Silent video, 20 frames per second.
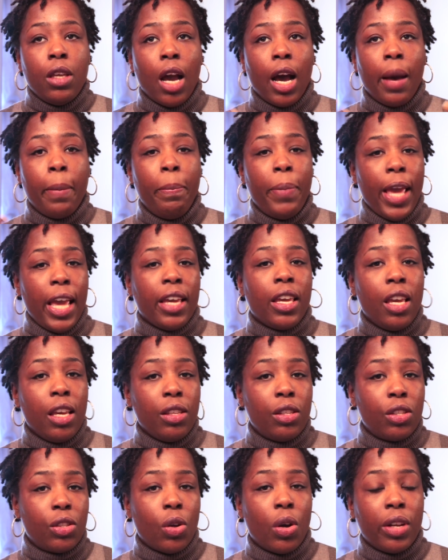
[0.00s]
a
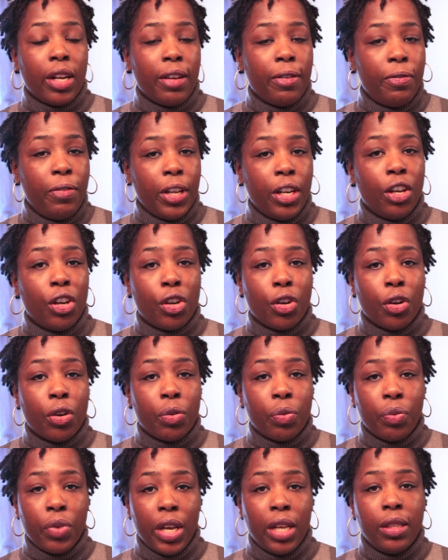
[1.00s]
baking soda
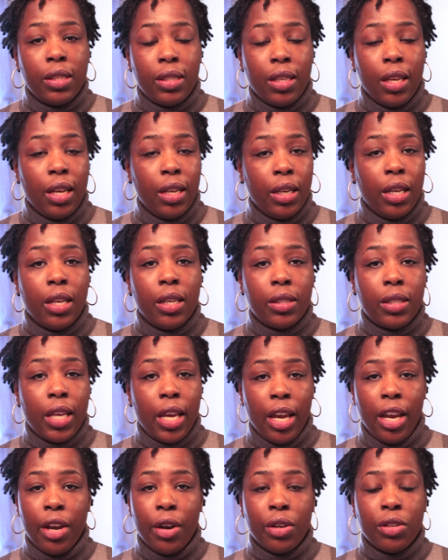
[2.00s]
vinegar rinse in his
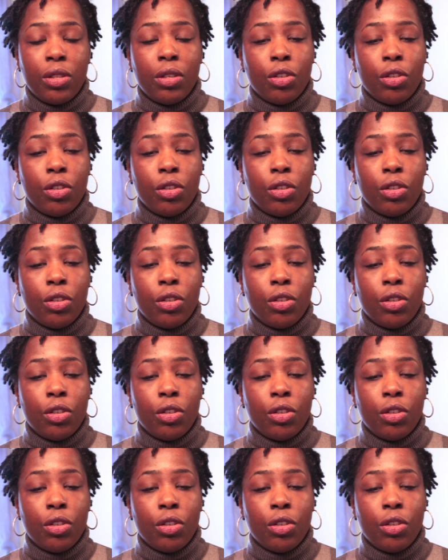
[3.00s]
hair